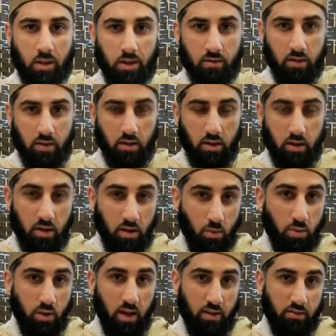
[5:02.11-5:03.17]

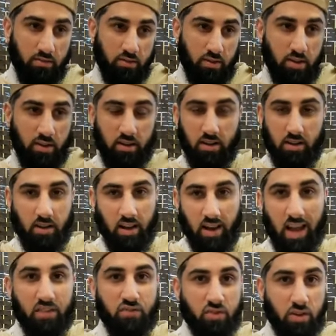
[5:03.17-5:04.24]
we have a
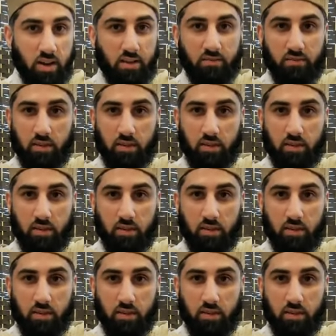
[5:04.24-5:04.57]
life to live,